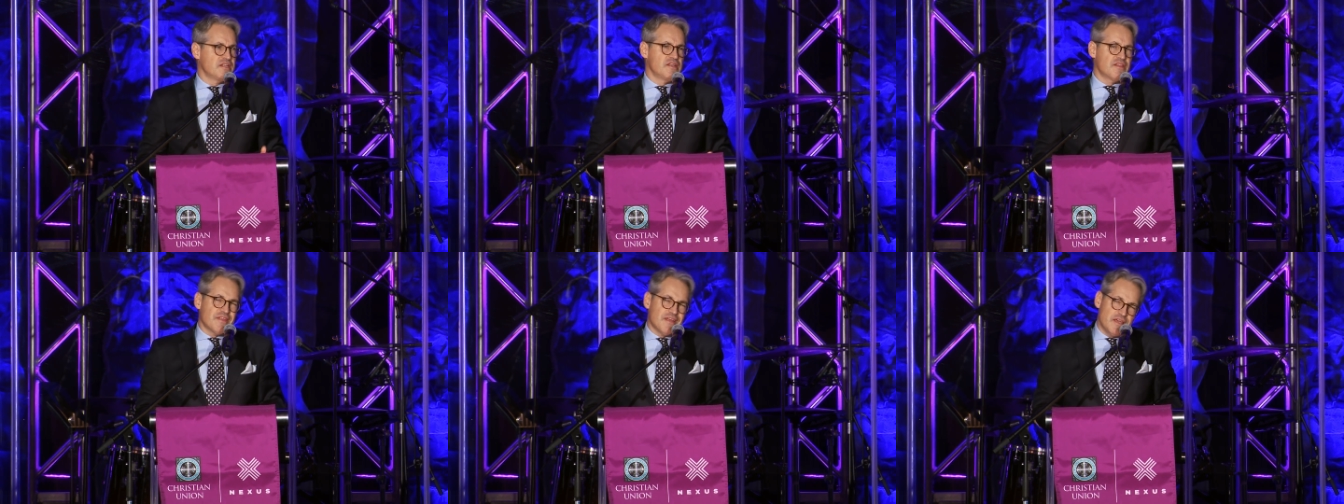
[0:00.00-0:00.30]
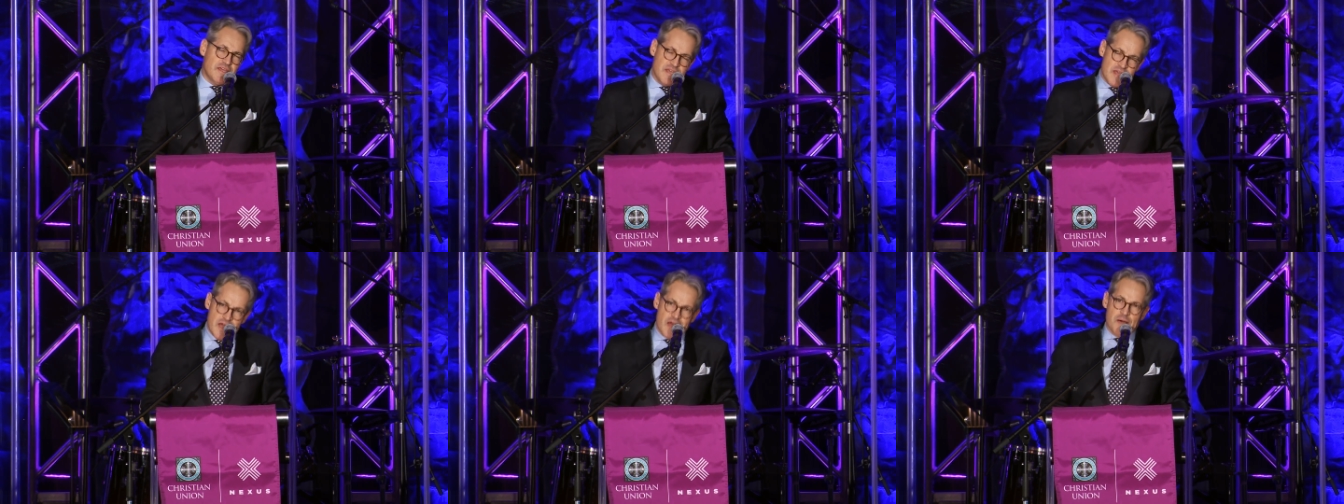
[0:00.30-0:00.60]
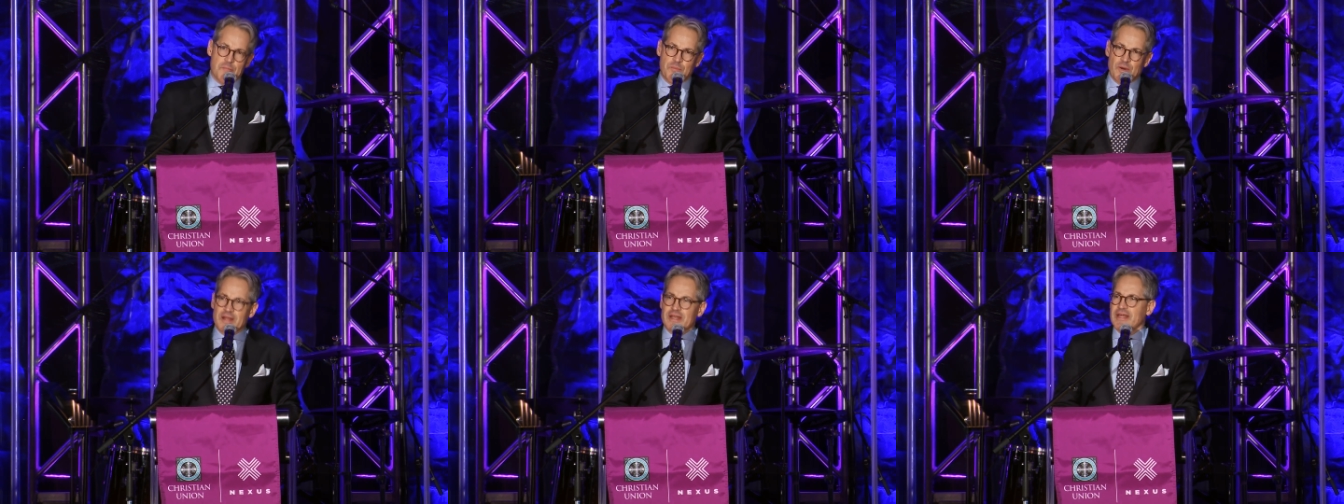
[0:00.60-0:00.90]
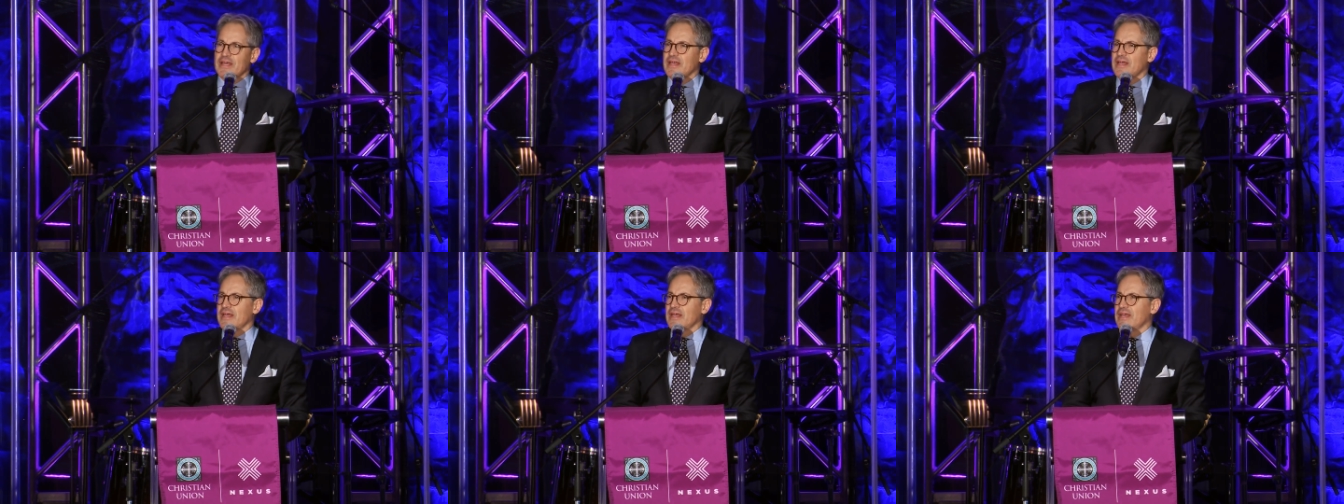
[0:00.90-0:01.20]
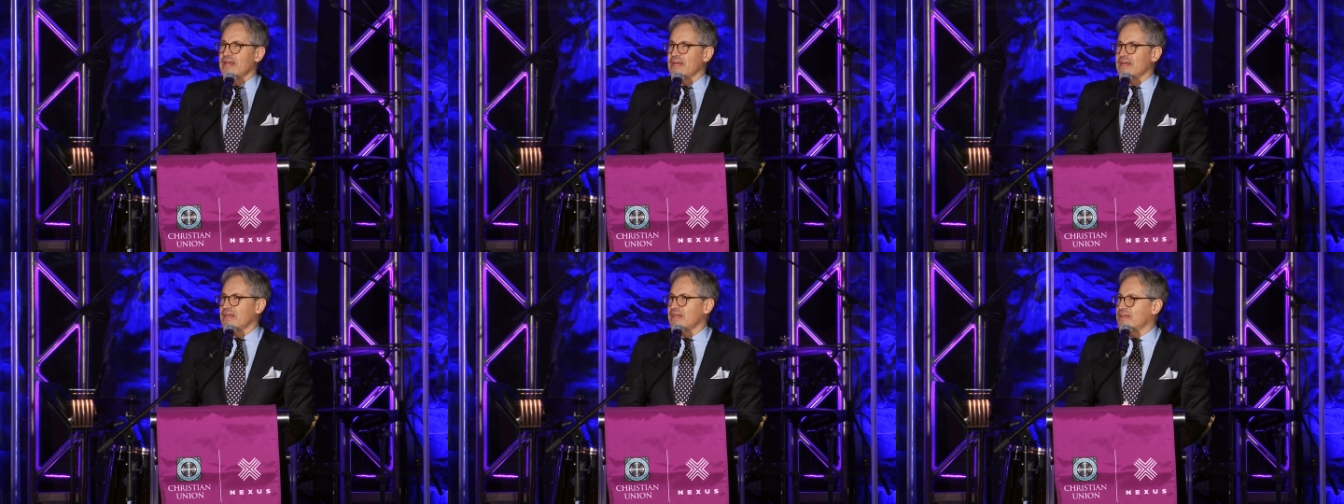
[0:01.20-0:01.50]
And you think, yeah, but
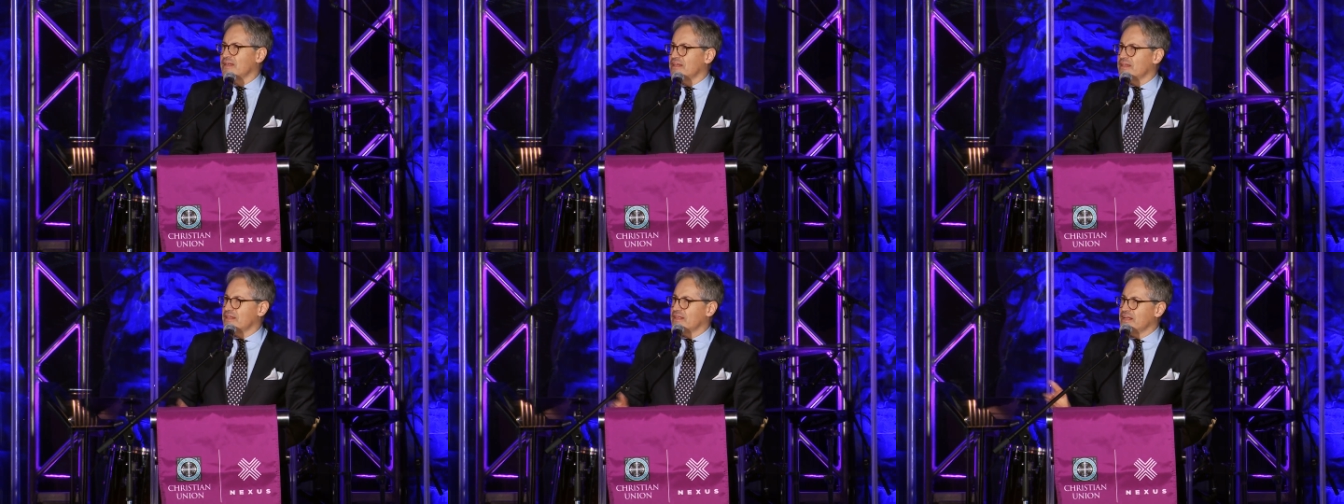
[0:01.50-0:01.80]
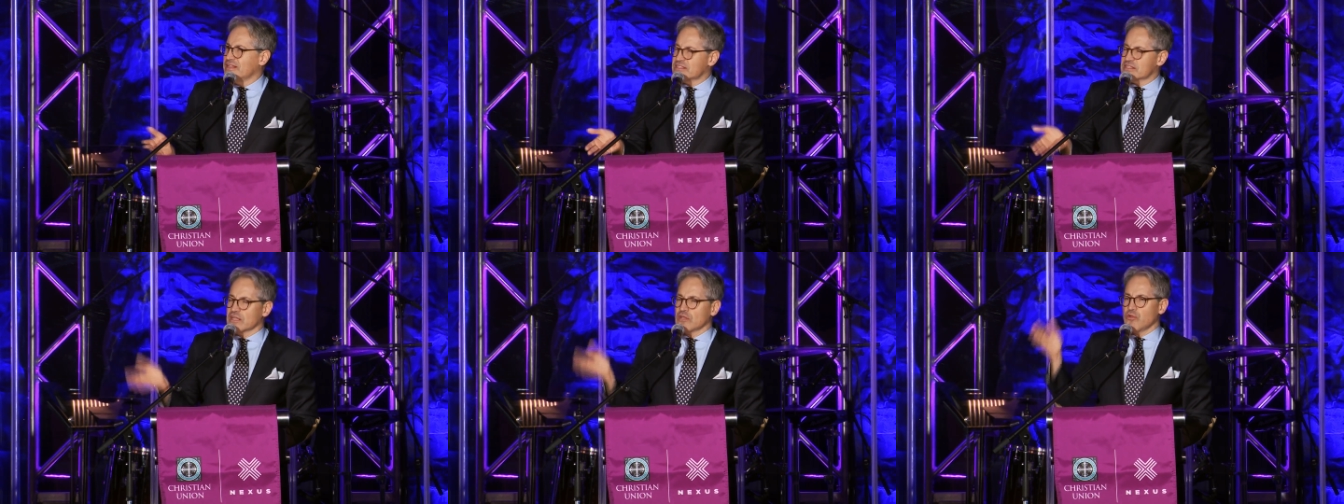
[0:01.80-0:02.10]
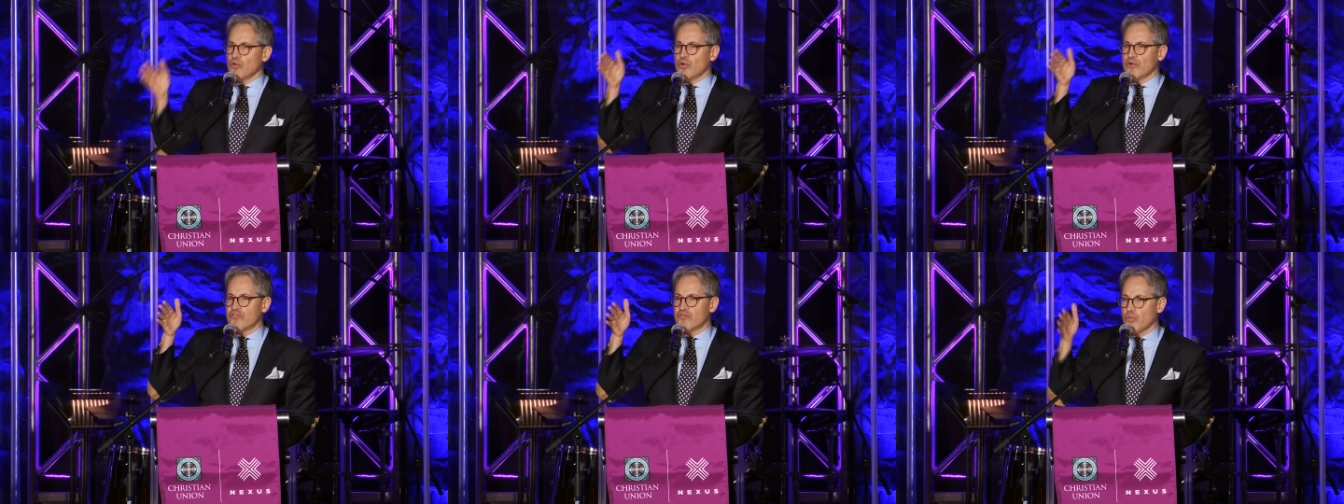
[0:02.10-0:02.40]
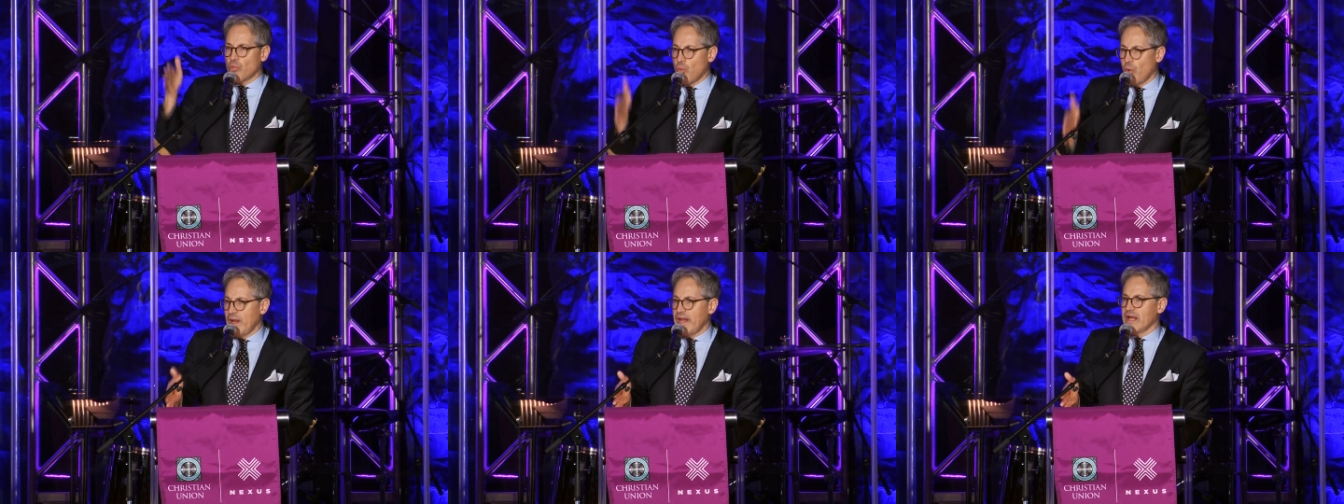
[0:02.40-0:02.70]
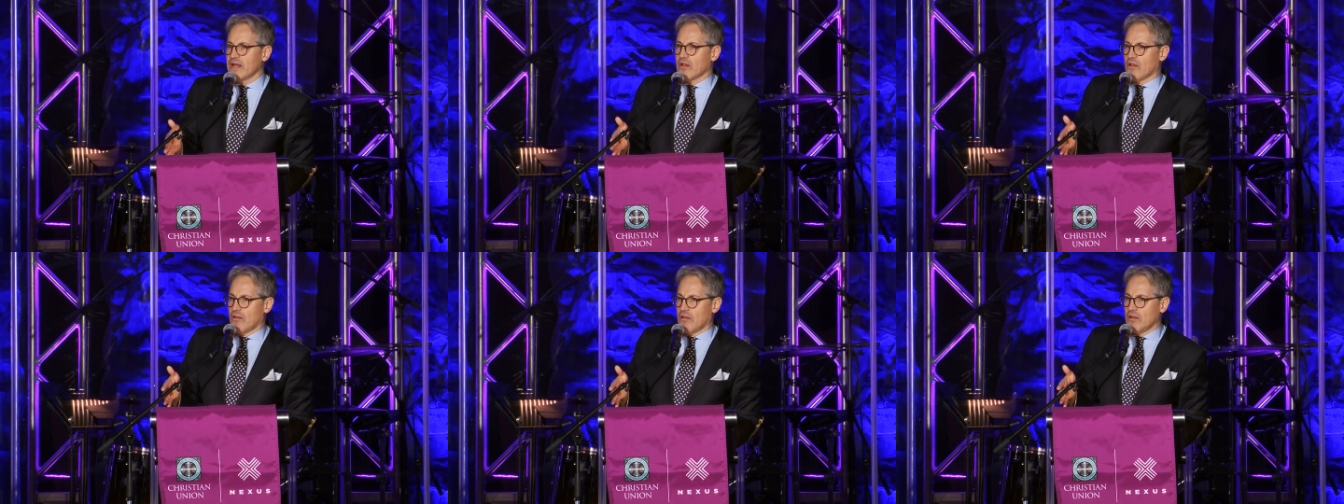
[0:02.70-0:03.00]
it's the Lord's
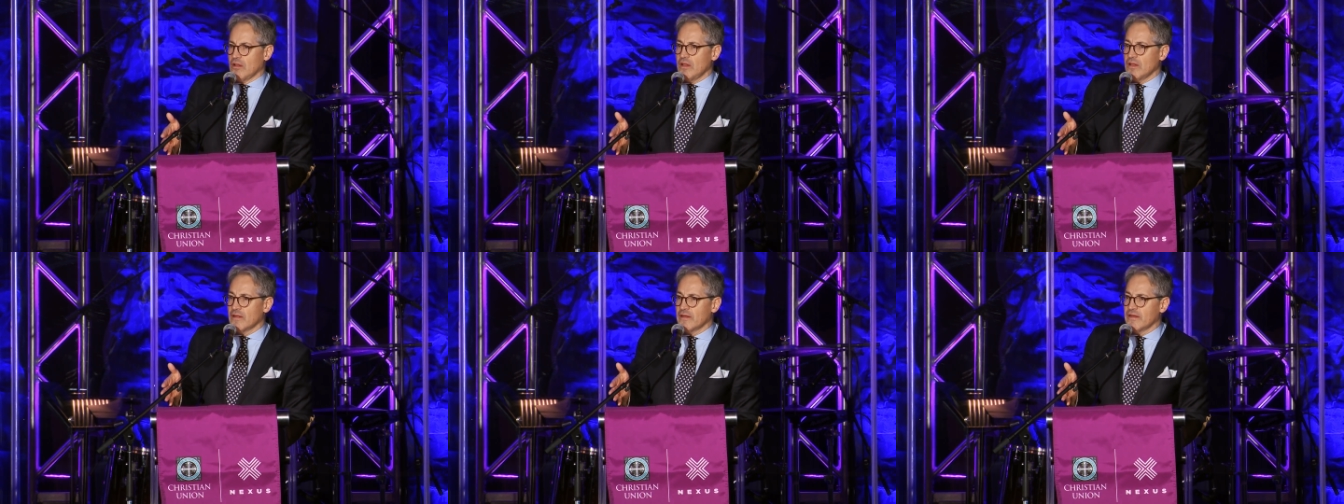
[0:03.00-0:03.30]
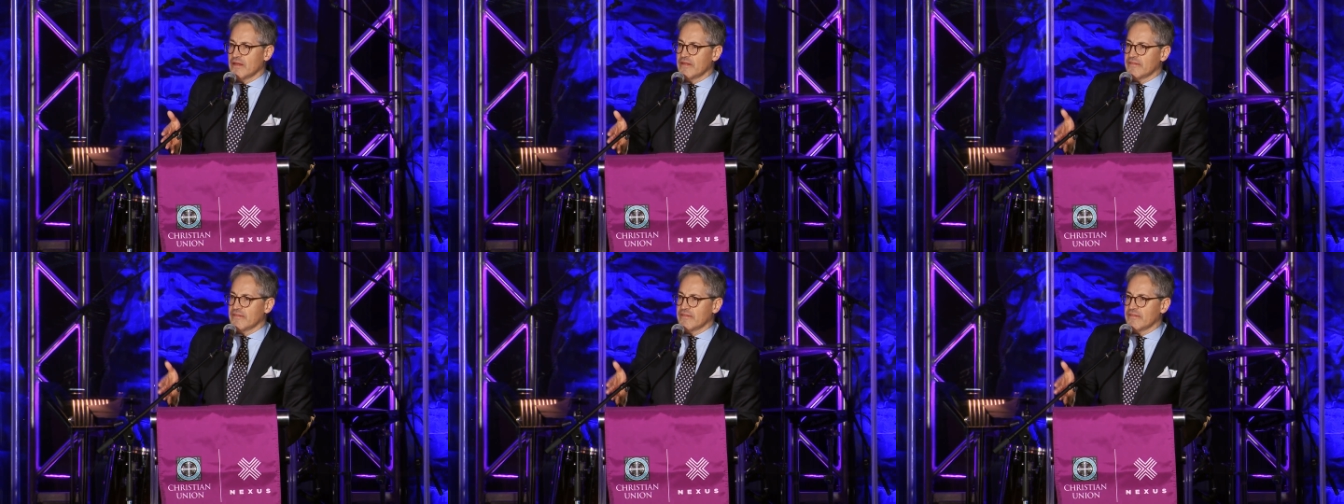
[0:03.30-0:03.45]
will